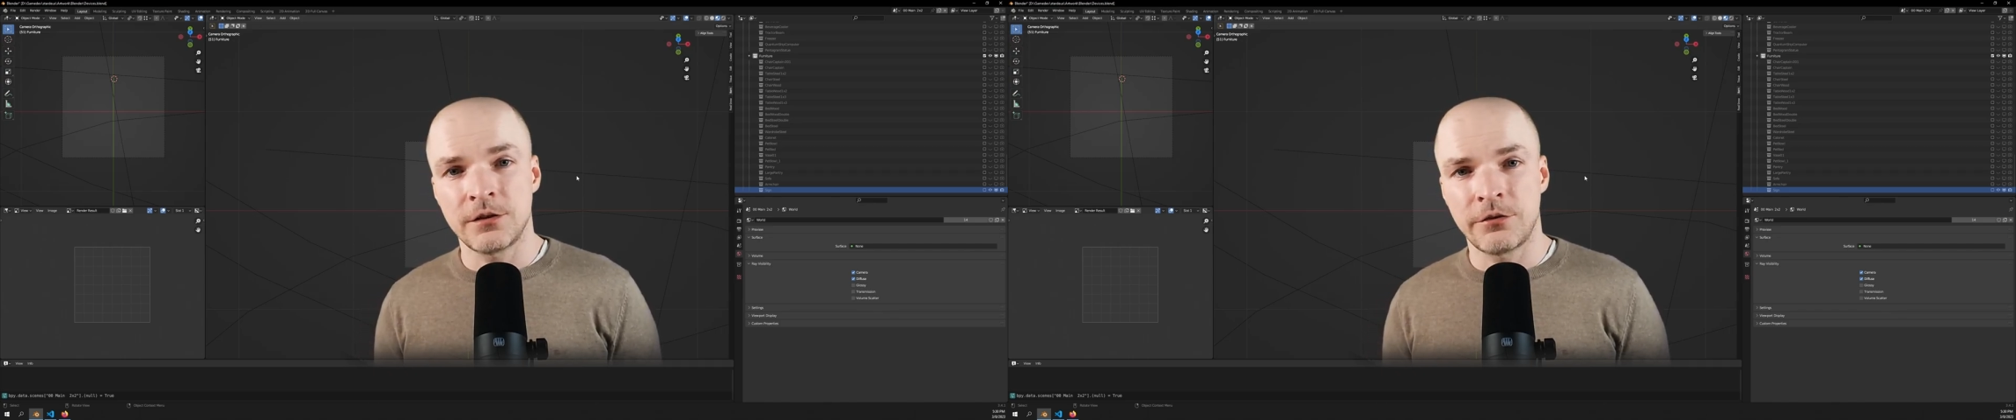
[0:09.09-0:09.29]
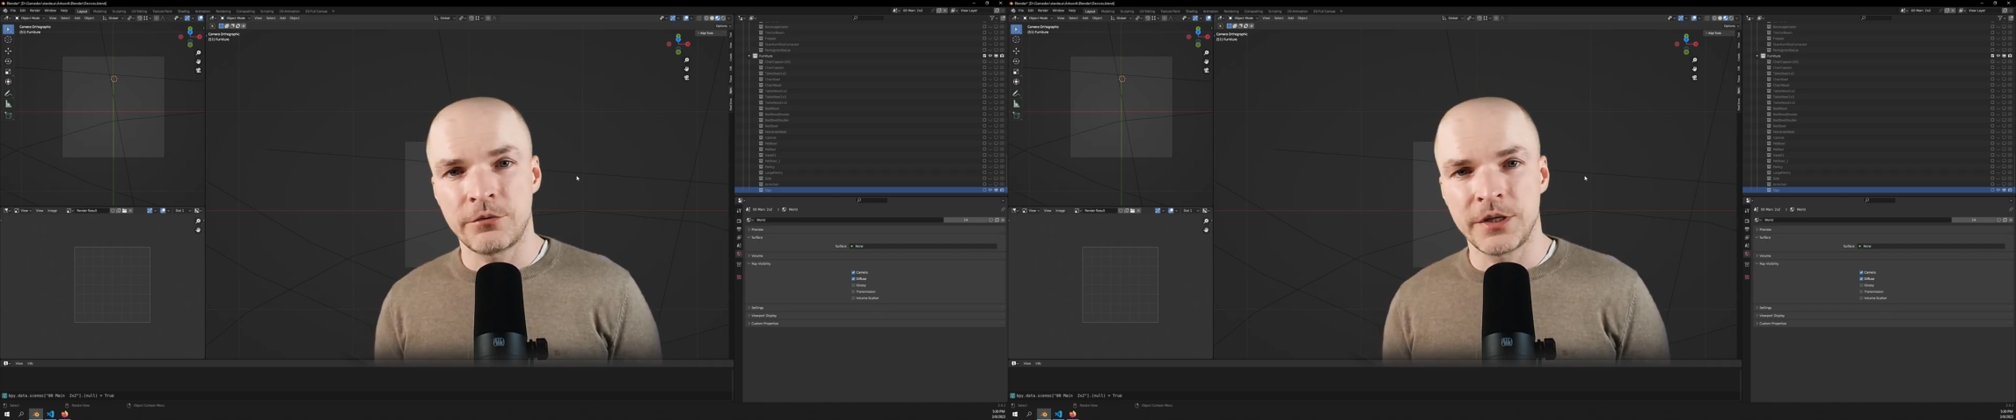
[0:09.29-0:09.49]

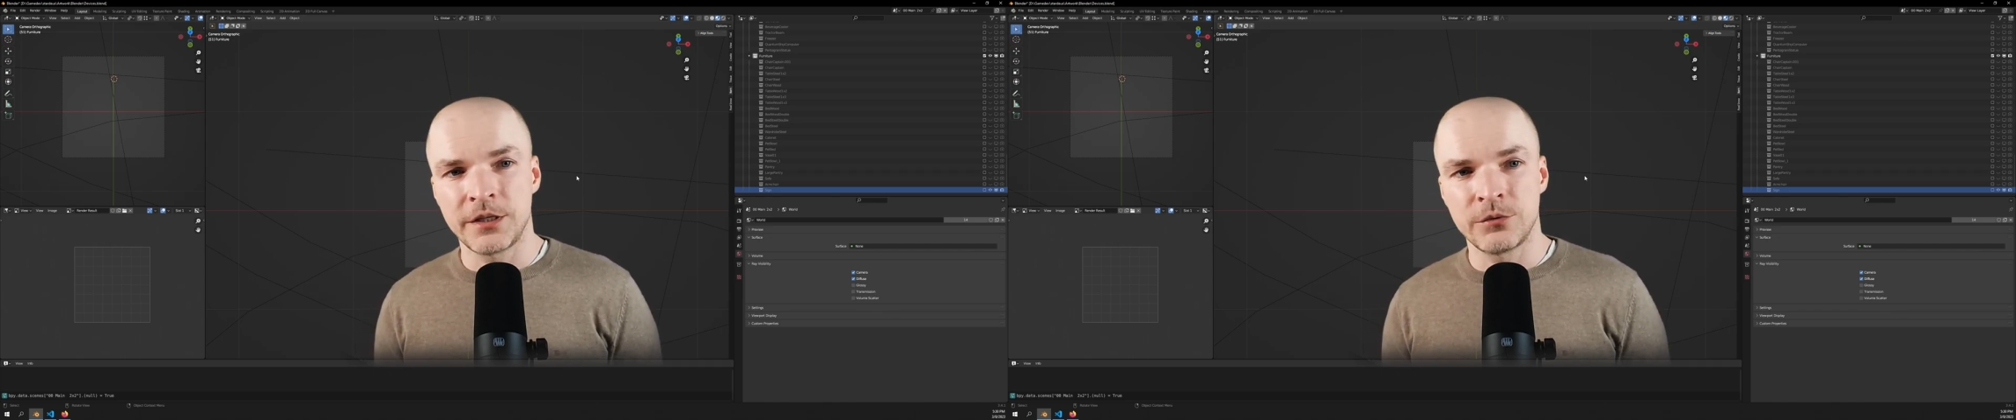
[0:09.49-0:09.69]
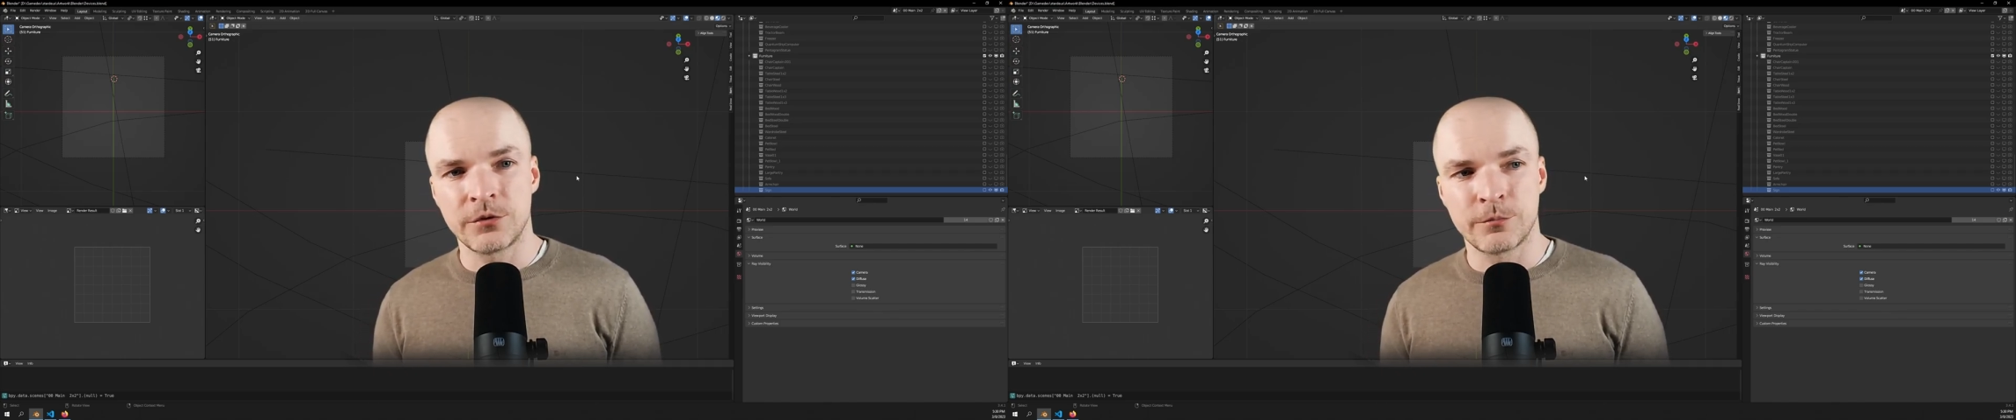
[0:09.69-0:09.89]
in
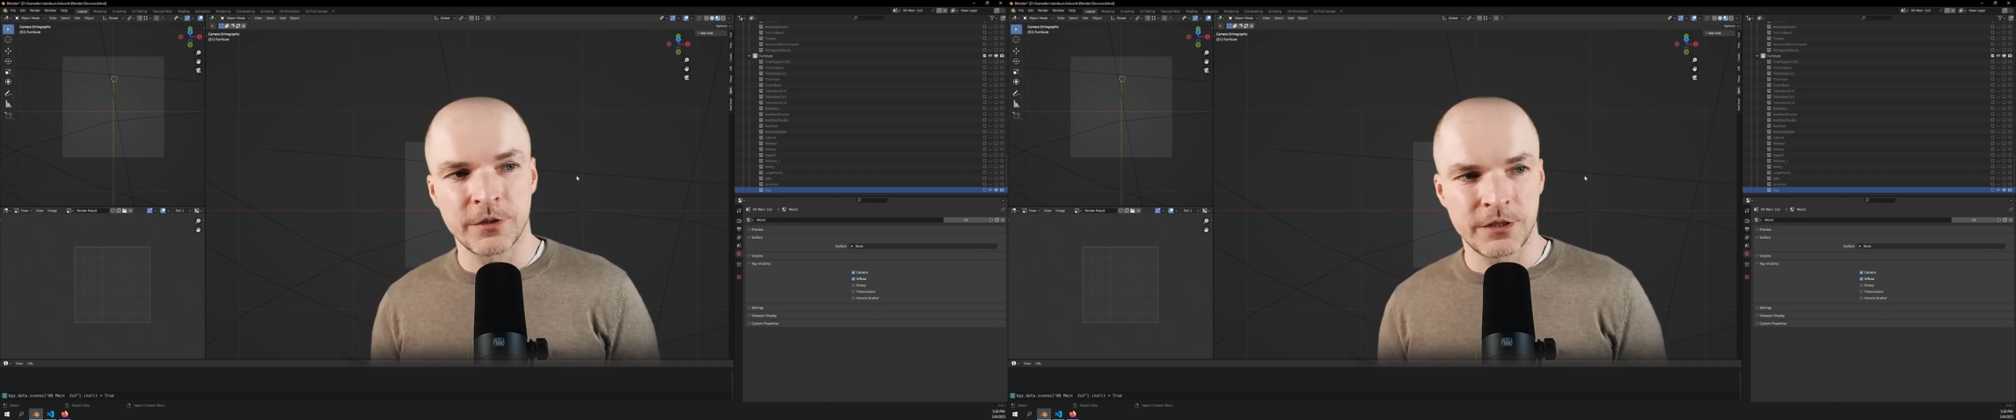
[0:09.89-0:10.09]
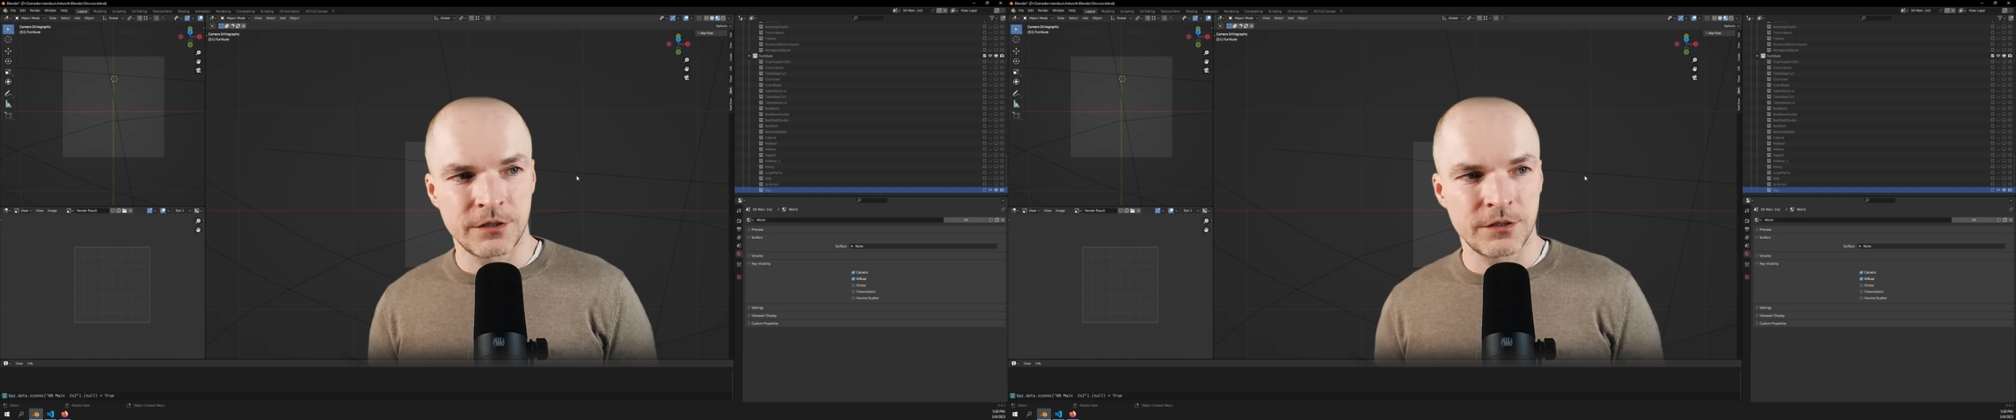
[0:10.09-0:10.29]
3D with
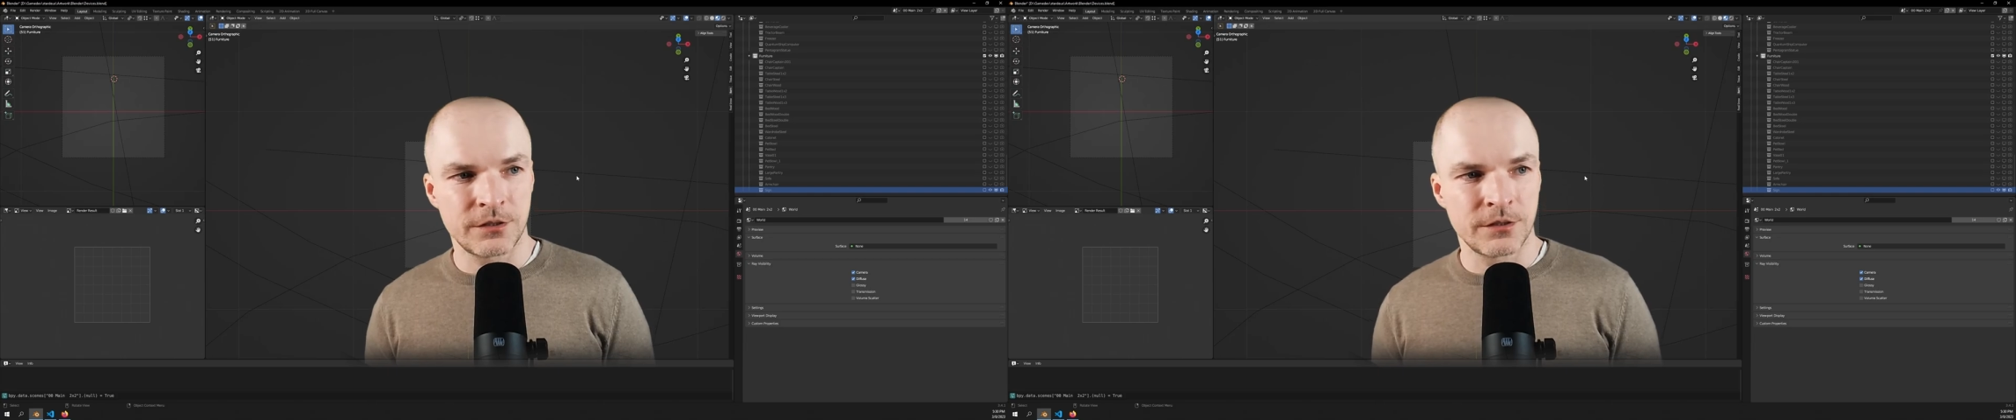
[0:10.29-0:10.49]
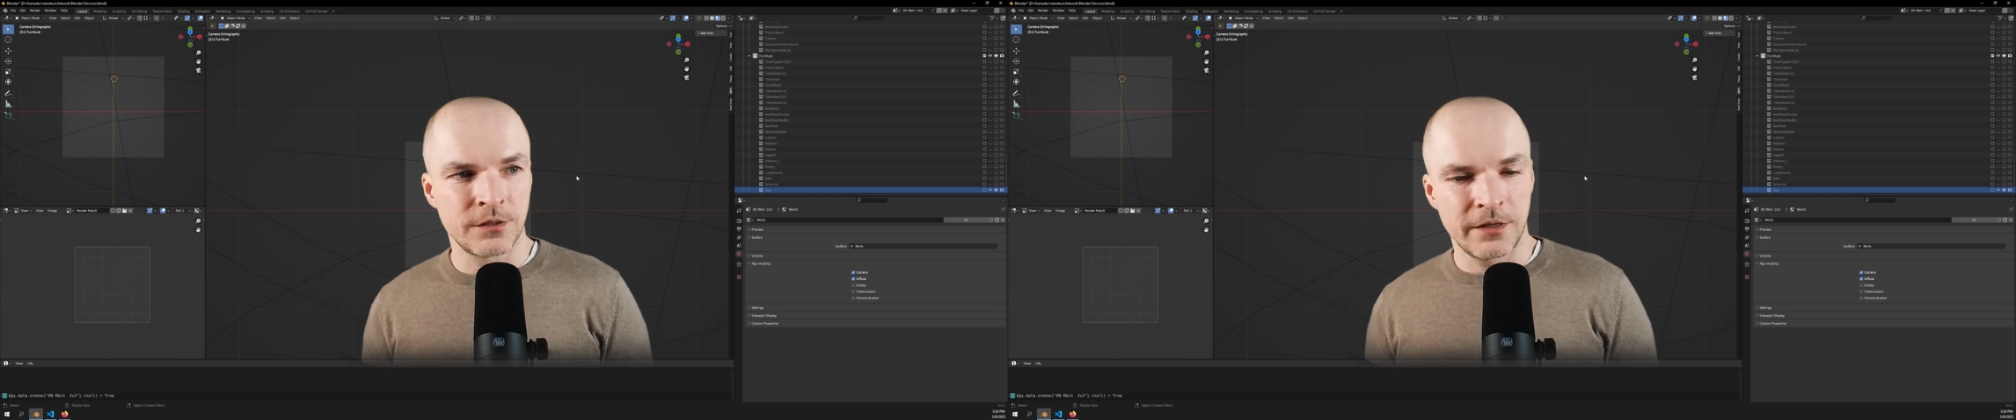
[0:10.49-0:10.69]
Blender